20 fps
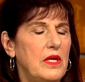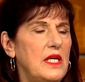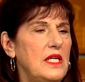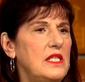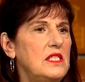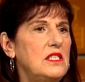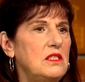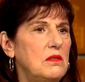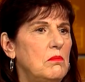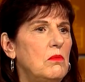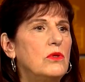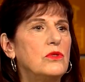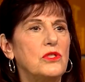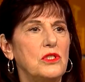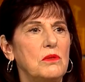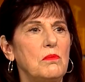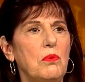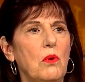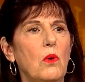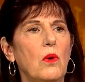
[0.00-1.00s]
where He's the
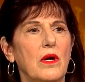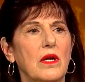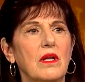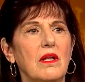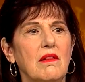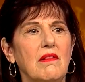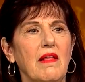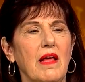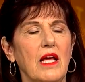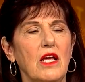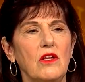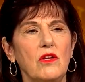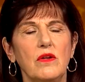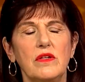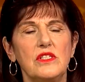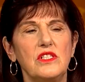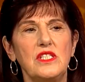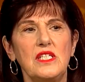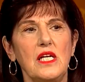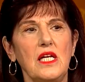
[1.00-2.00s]
most important thing
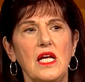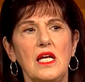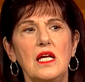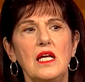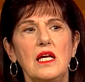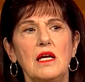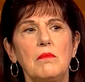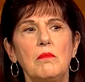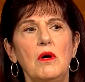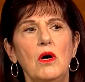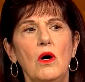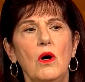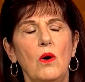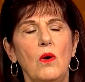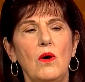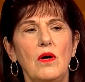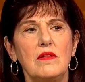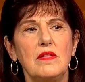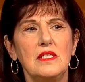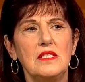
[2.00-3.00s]
and you're seeking Him
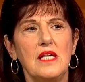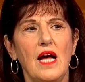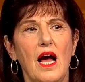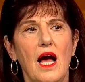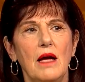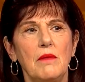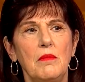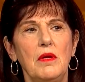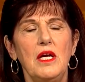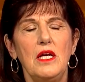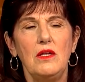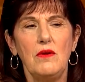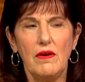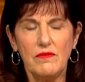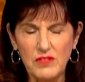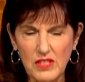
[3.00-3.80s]
all the time.